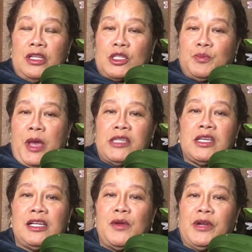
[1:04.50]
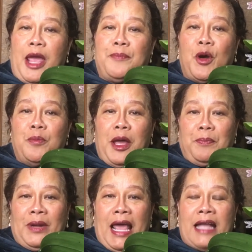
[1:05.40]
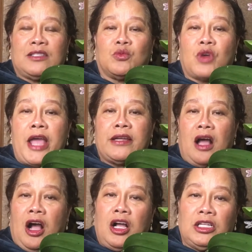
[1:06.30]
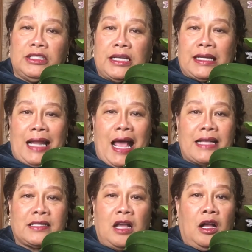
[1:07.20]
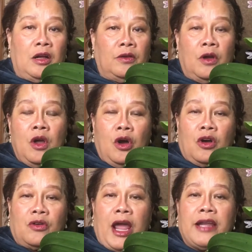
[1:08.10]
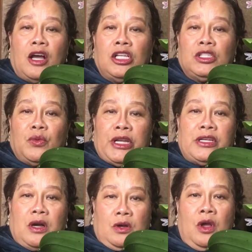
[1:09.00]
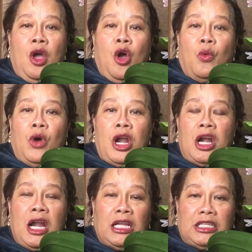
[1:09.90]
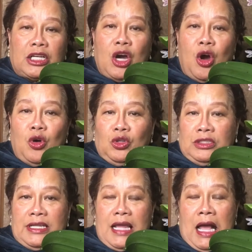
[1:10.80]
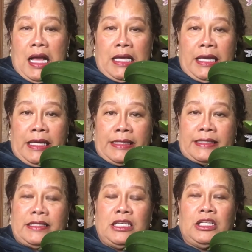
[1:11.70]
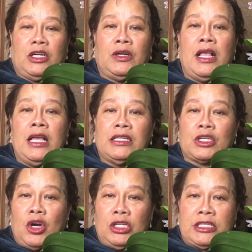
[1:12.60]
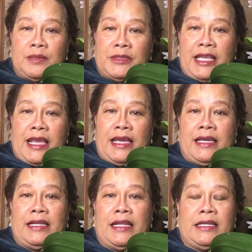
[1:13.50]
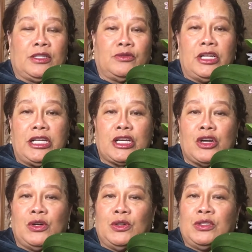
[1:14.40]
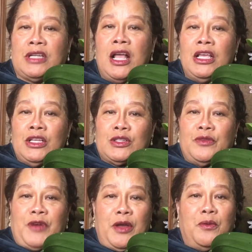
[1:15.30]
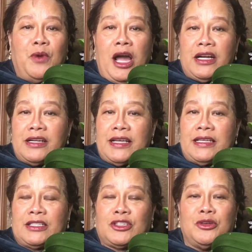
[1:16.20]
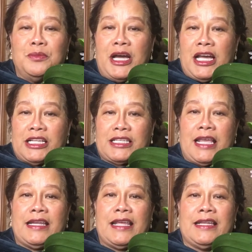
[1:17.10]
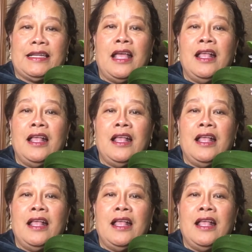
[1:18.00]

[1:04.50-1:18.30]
especially when I put my plants right on the glass uh, or right on the window where the cold uh, hits, you know. The cold comes in and it's really cold. So if I water it too much, and then